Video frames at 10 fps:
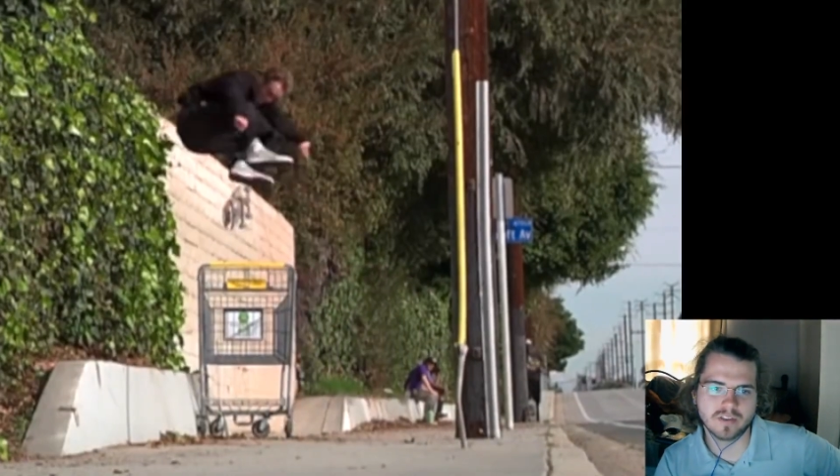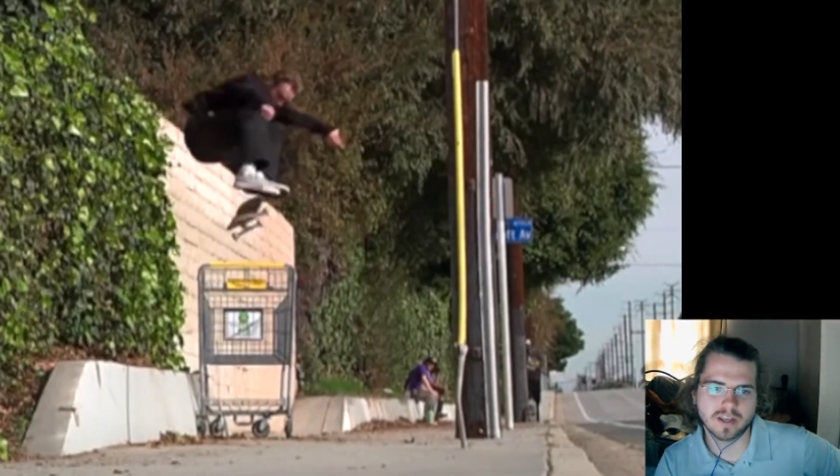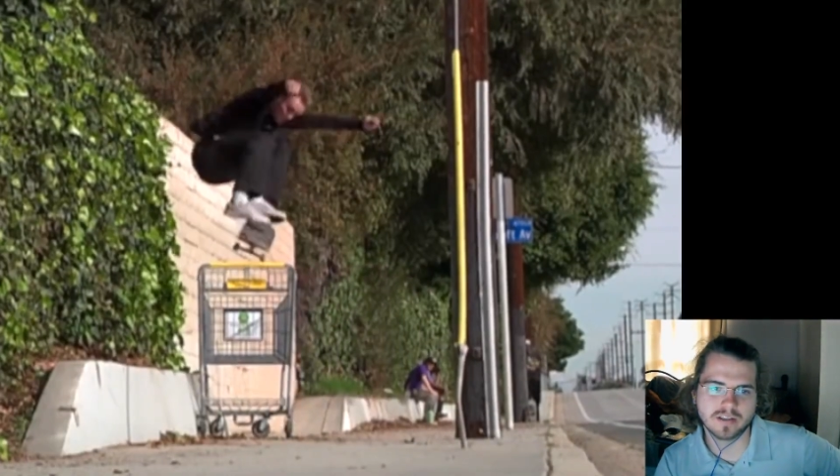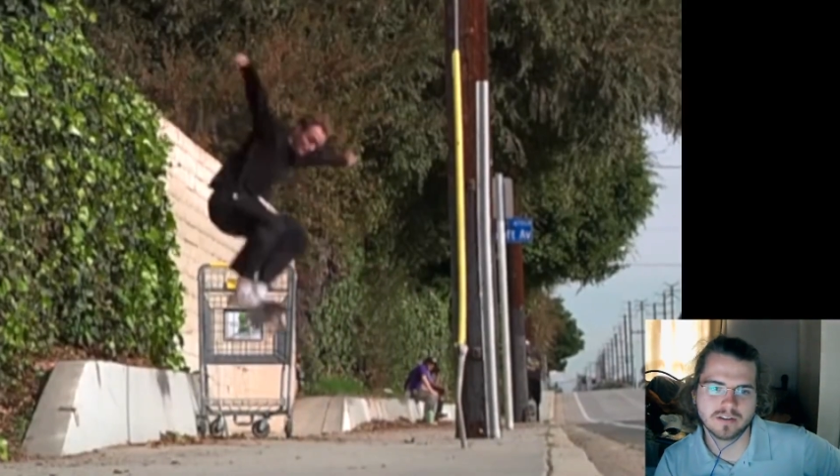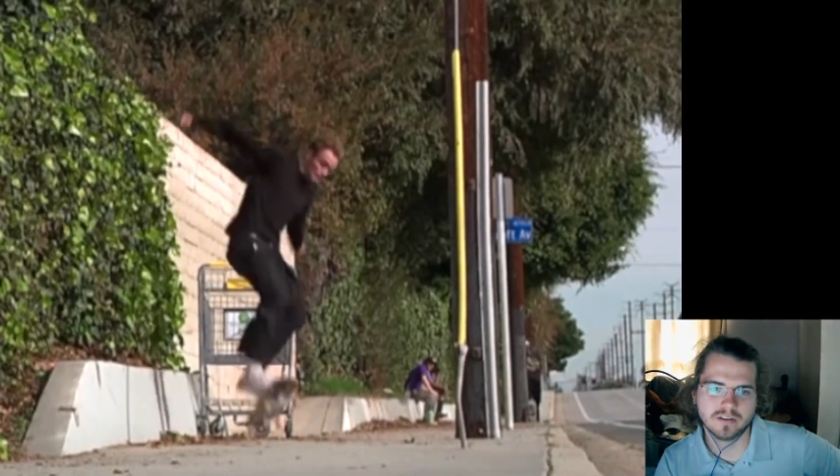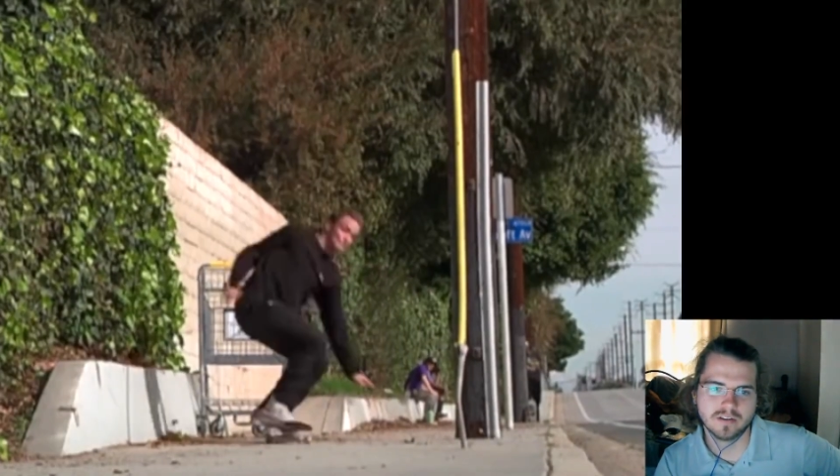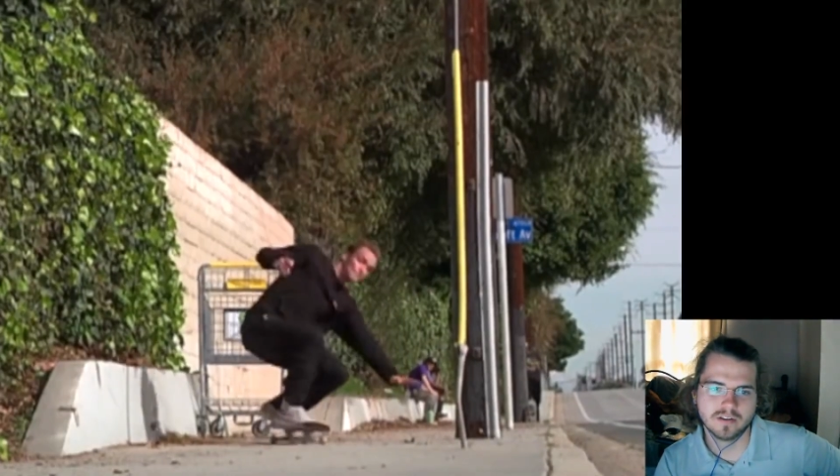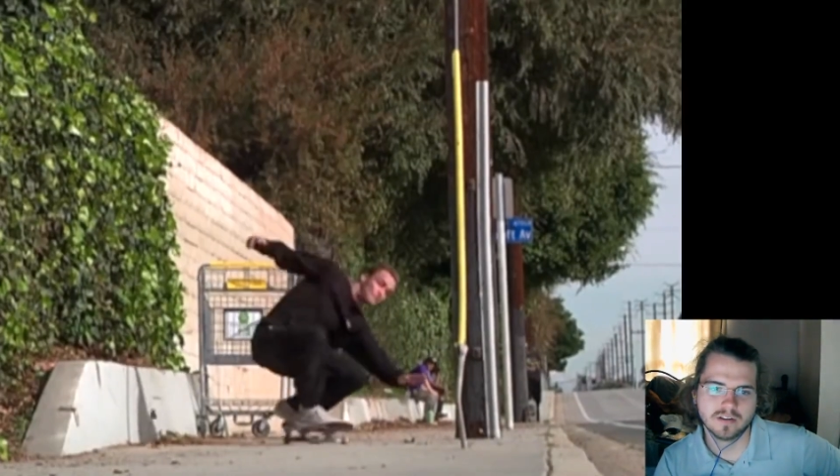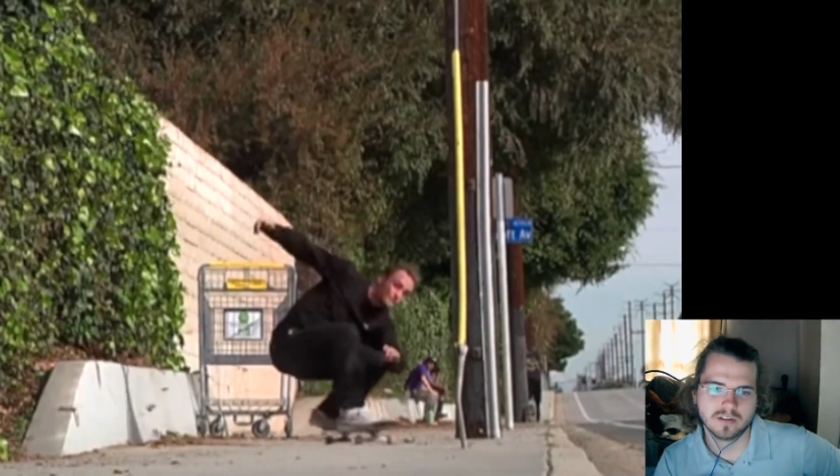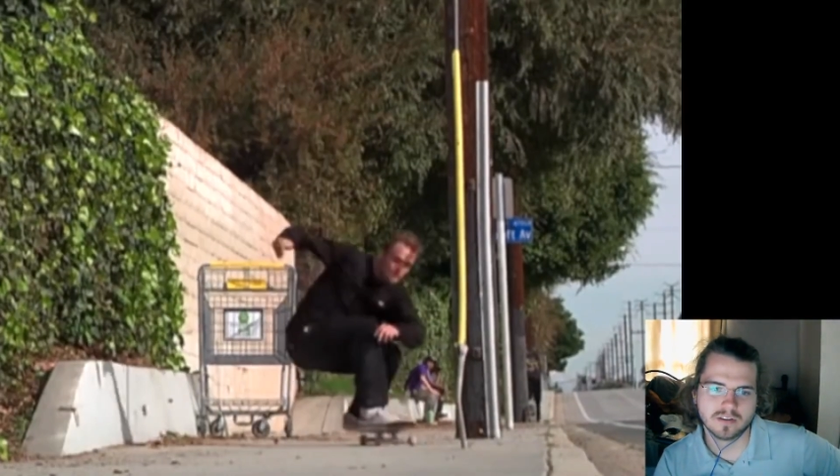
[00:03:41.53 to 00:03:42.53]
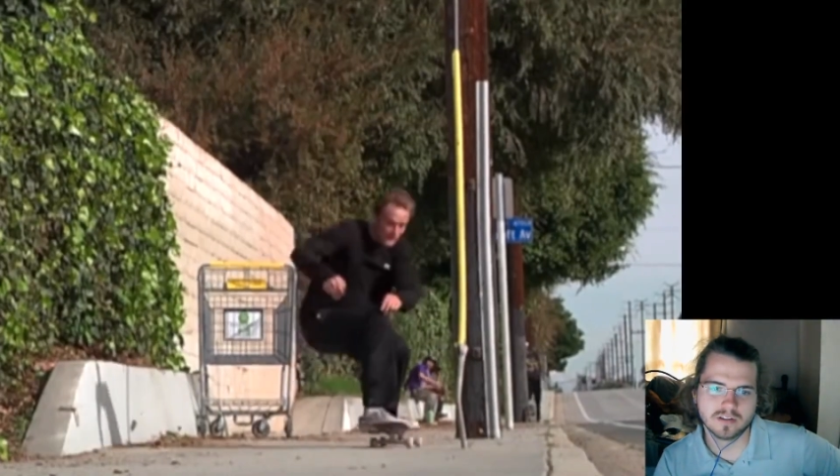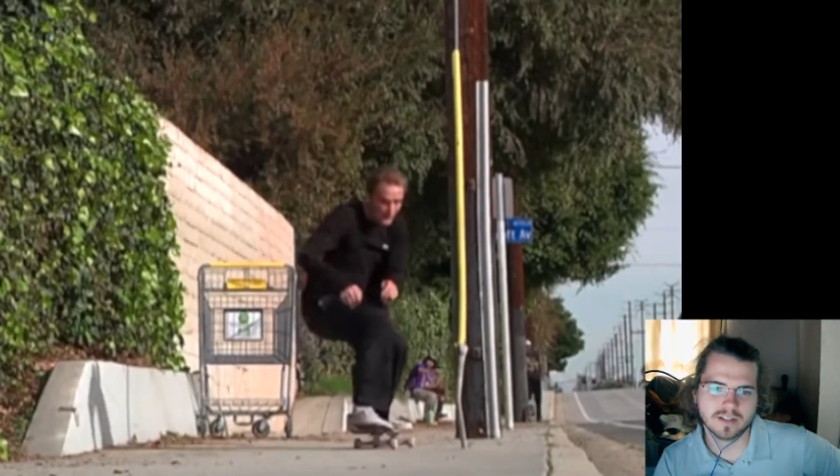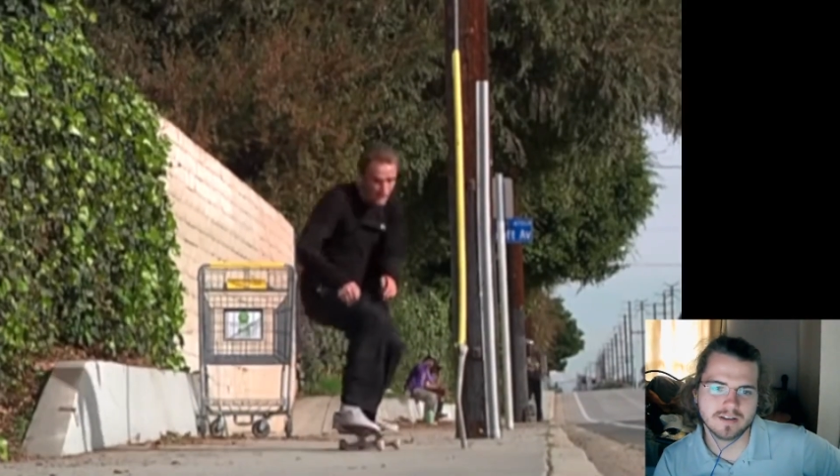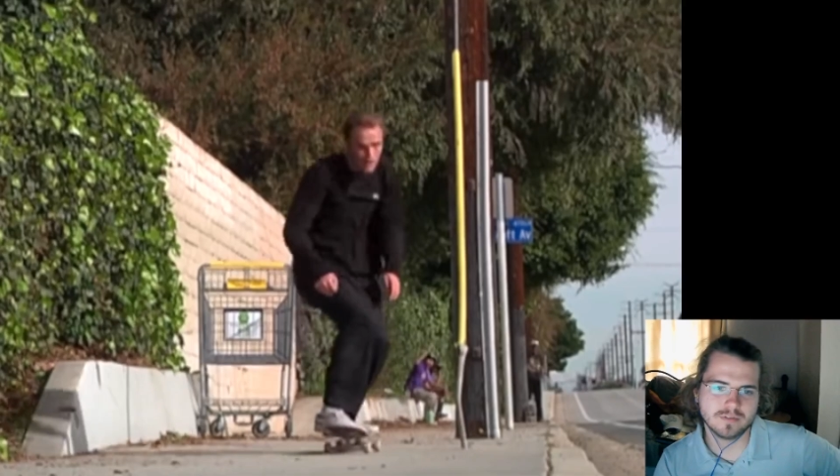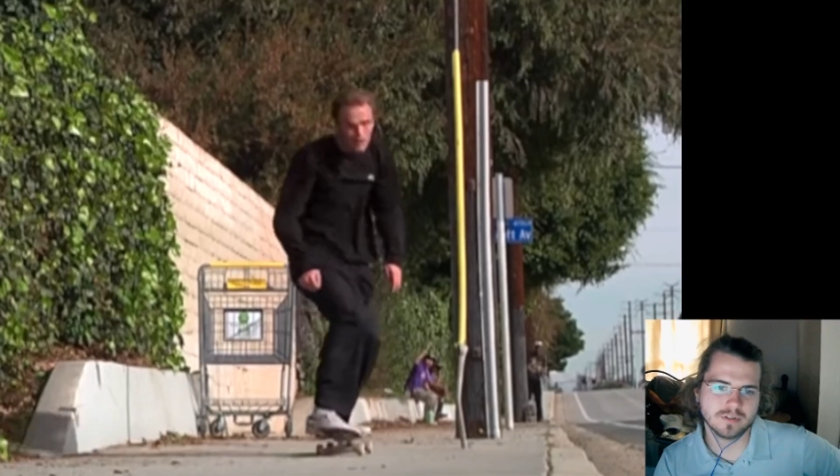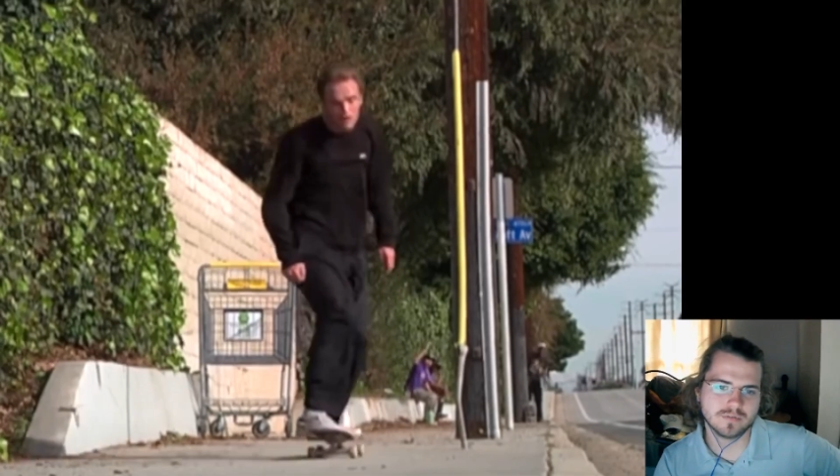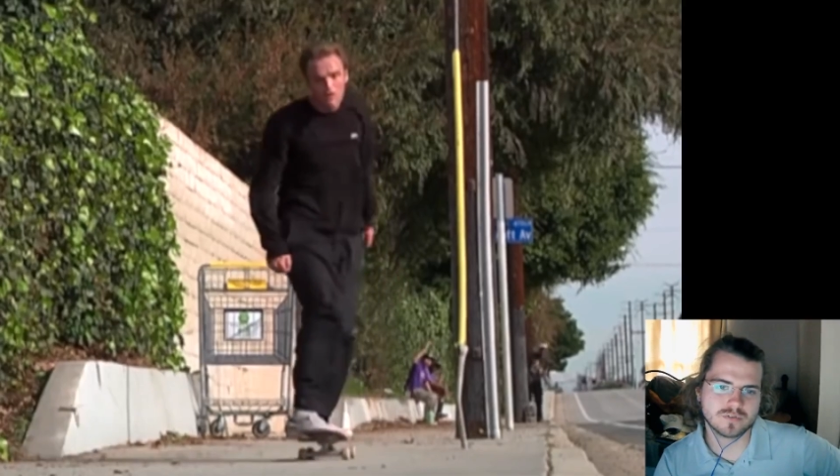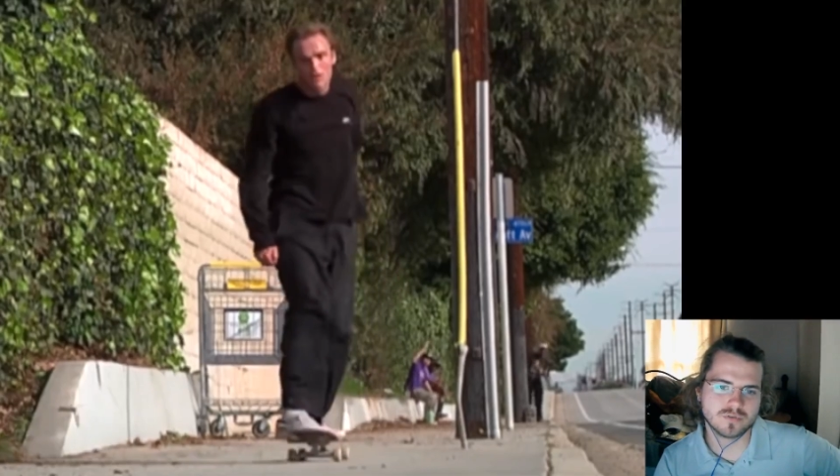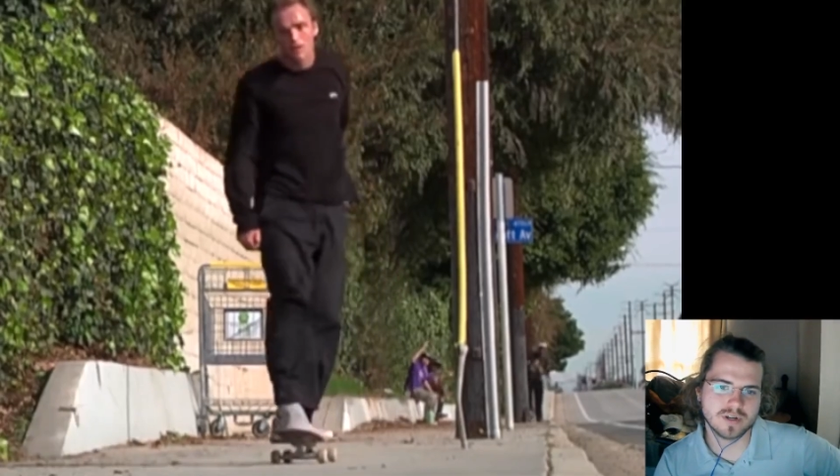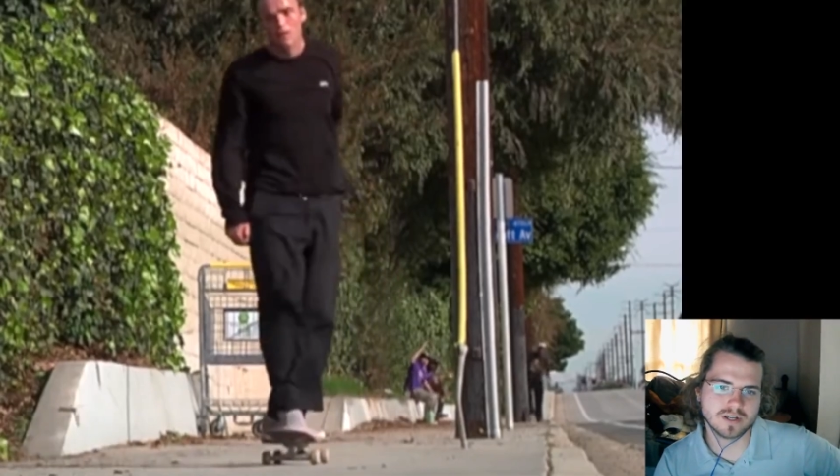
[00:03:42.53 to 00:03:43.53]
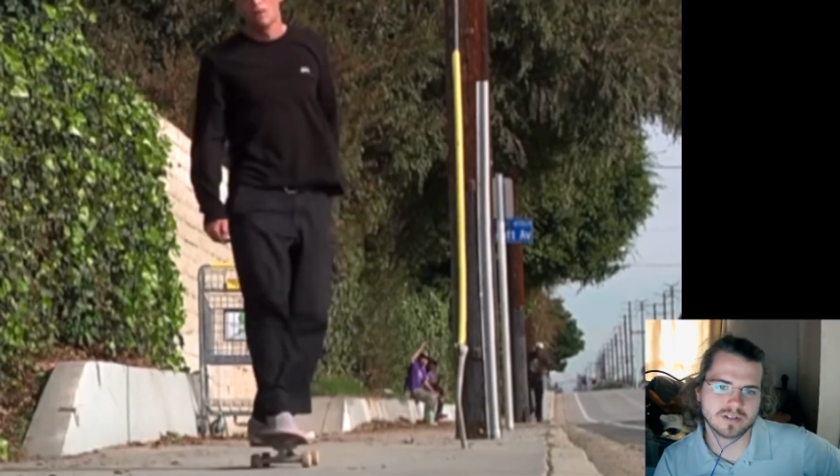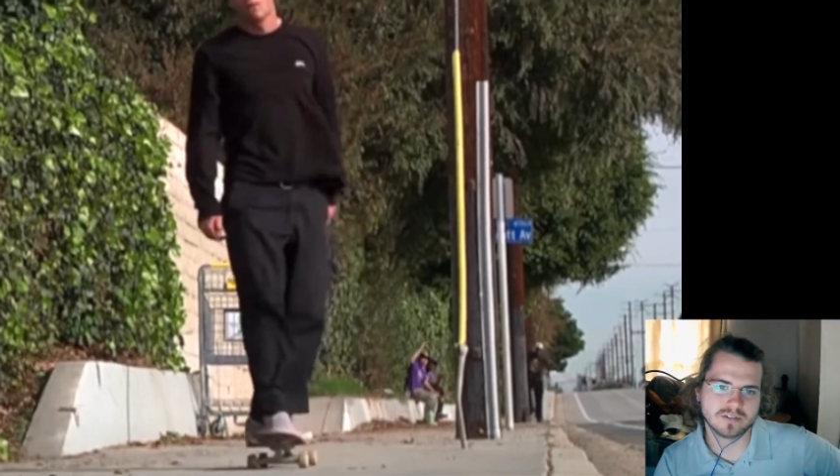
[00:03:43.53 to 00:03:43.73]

Like, the level of tricks